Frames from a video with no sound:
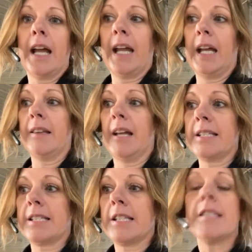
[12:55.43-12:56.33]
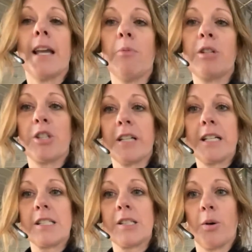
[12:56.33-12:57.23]
And that's the same with
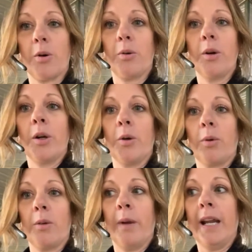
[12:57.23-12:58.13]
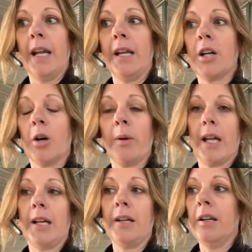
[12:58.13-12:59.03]
turkeys. So when we go
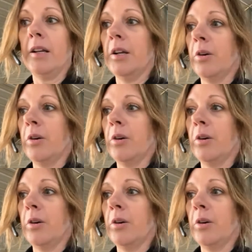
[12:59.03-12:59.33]
in,